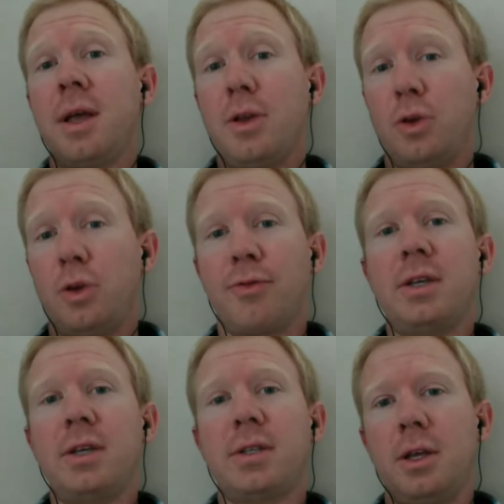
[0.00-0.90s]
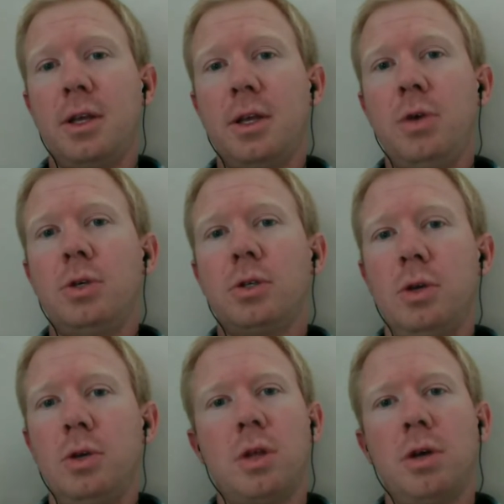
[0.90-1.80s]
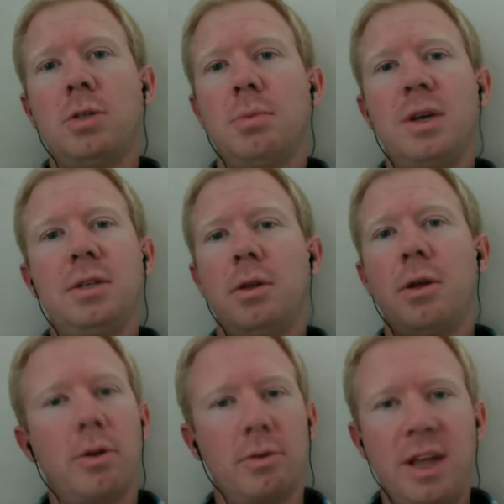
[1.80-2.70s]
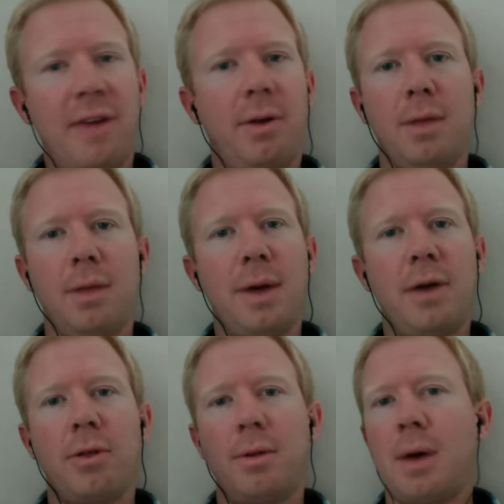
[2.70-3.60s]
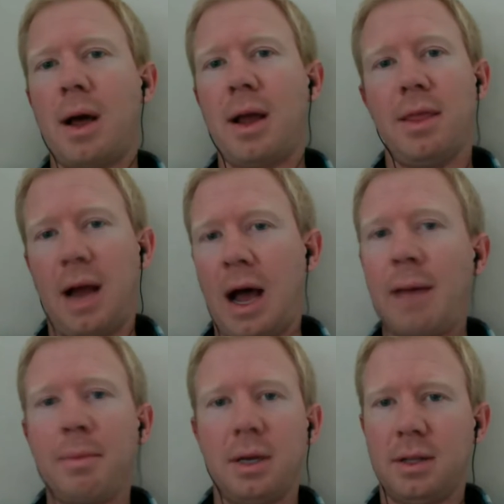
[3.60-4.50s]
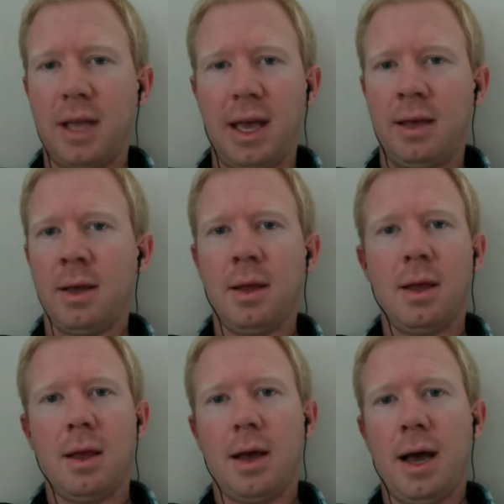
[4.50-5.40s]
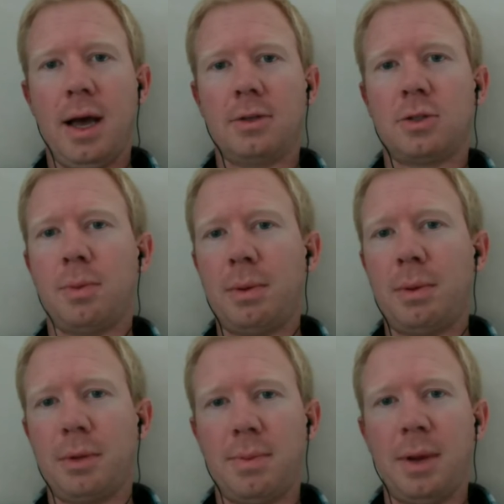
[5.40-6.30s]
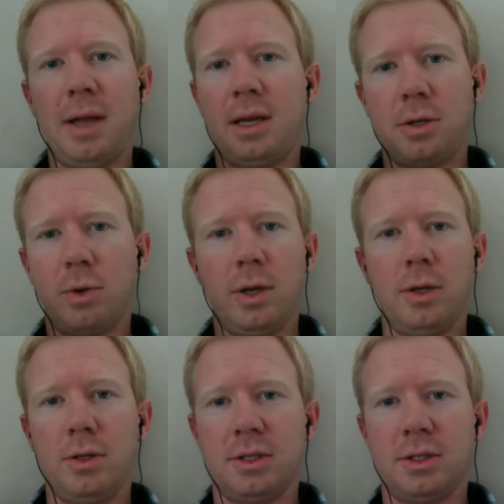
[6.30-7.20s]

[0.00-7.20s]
Your phrasing that you just used, there are some things in there that are definitely better than mine that I'm going to take. So people need to pay attention to what you just said.